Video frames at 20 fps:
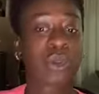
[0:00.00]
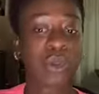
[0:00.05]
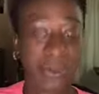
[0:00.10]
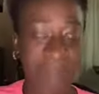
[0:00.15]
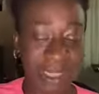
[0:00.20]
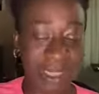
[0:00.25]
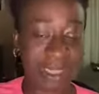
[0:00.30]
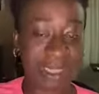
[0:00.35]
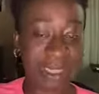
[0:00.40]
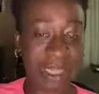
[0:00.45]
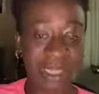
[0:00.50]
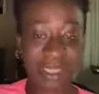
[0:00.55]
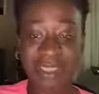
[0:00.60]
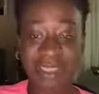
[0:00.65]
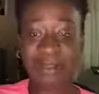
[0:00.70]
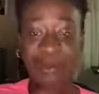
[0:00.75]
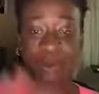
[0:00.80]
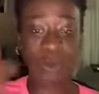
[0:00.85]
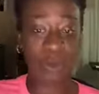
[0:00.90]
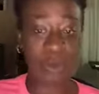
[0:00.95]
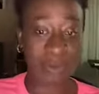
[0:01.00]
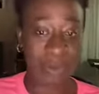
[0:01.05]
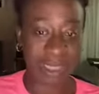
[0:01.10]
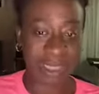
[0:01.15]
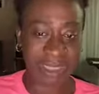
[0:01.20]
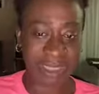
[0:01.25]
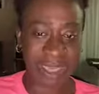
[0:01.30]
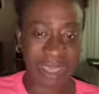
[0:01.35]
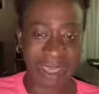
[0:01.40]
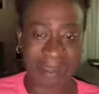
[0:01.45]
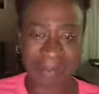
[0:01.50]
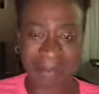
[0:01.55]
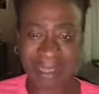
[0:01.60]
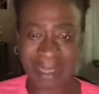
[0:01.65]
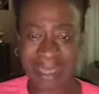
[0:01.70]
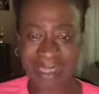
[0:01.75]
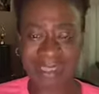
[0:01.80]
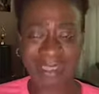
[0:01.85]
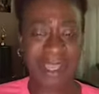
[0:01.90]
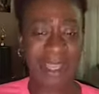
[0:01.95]
many dates, so many
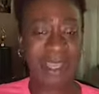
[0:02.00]
timelines,